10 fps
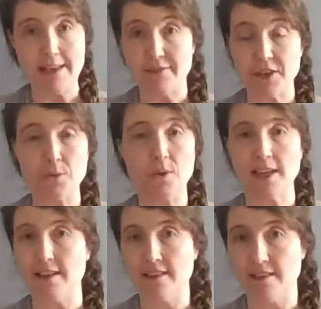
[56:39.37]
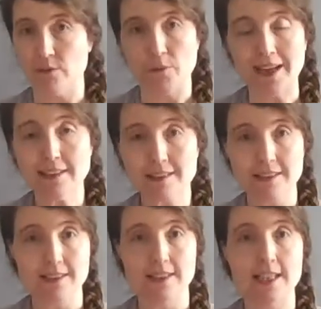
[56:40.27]
If you can
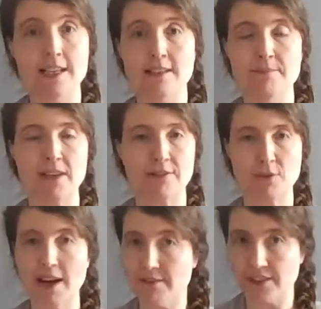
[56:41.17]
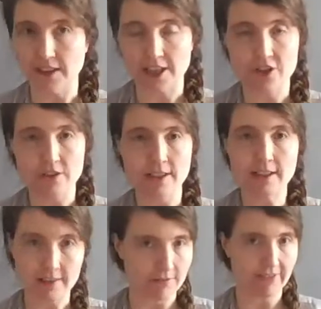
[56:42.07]
wait, if you have the
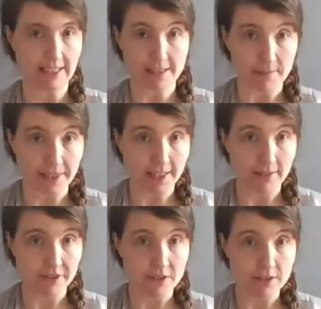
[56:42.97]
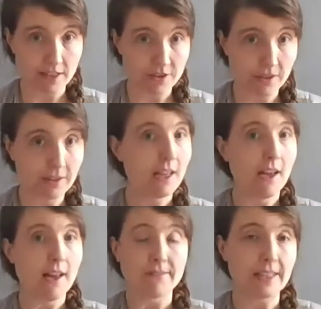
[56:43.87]
luxury, the flexibility of your schedule,
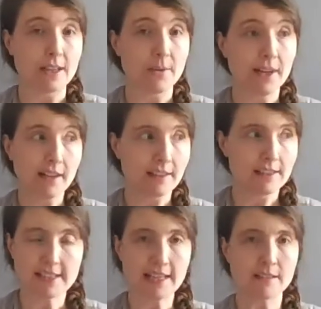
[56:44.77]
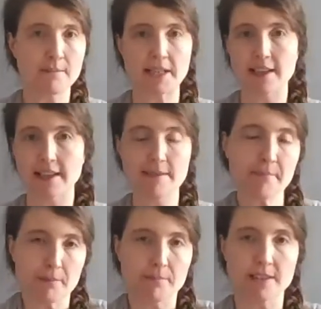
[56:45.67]
then go ahead and take the money and get
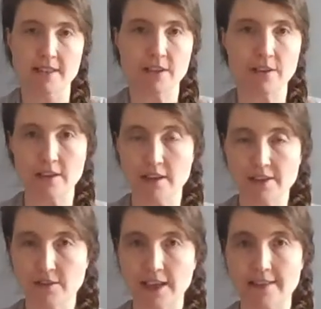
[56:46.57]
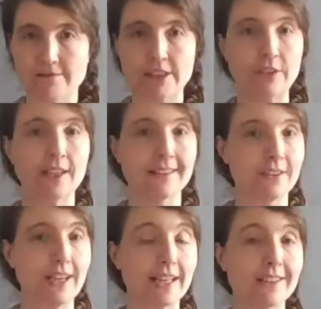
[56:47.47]
bumped. And you get
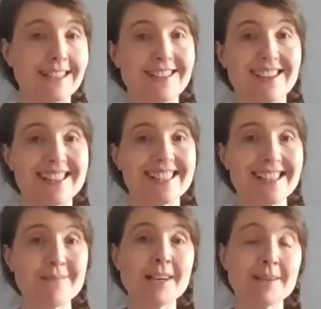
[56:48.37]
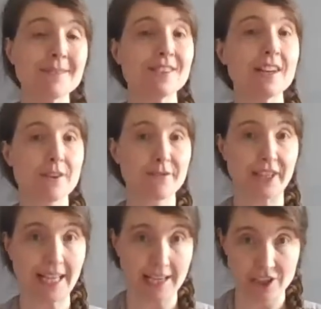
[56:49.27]
a good deal. Sometimes they're not
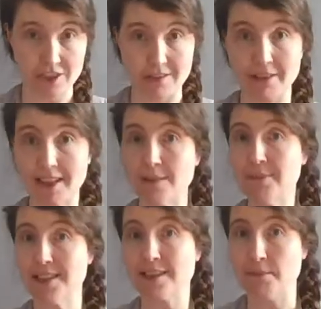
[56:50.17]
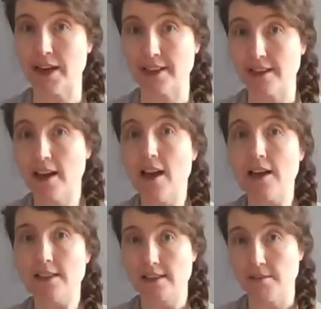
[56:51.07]
offering cash though, and keep this in mind.
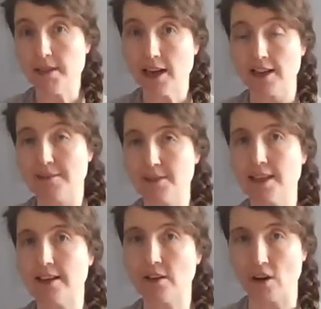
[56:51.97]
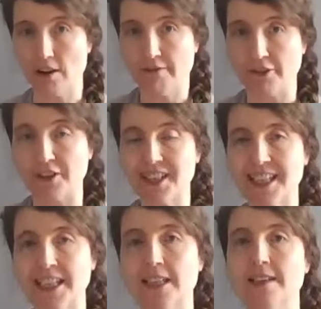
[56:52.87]
Sometimes they are
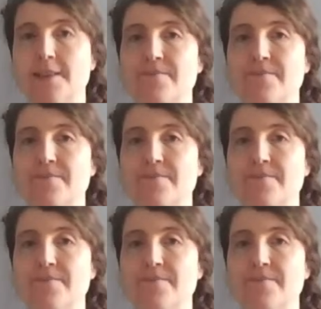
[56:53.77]
offering